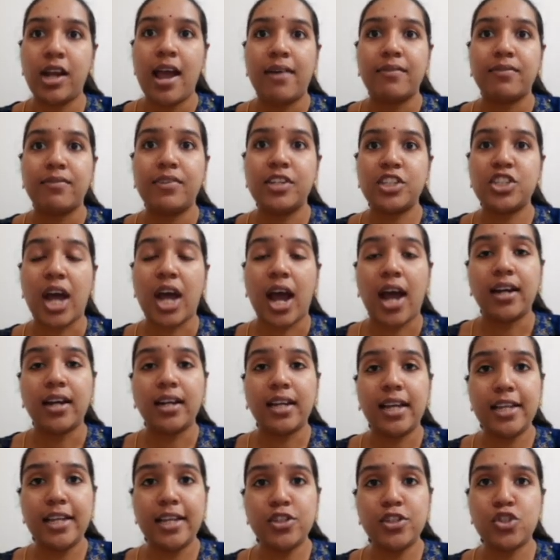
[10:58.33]
which are
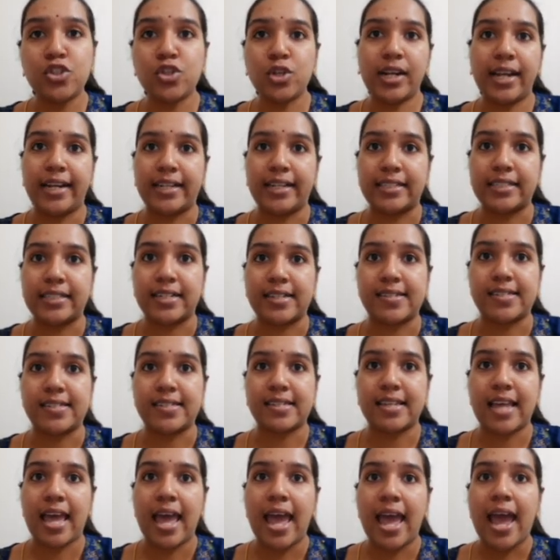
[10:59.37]
insulators,
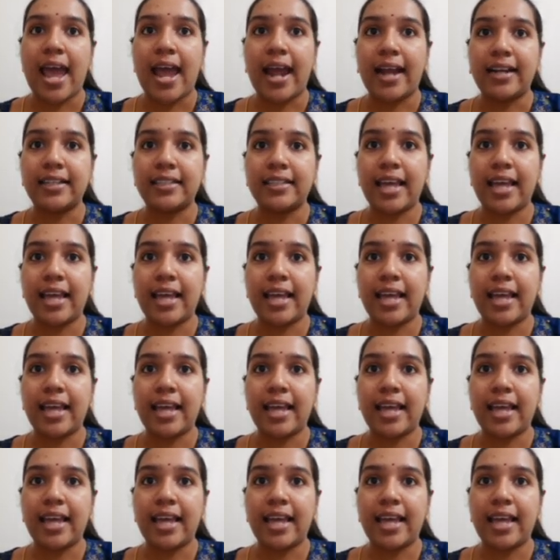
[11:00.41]
and they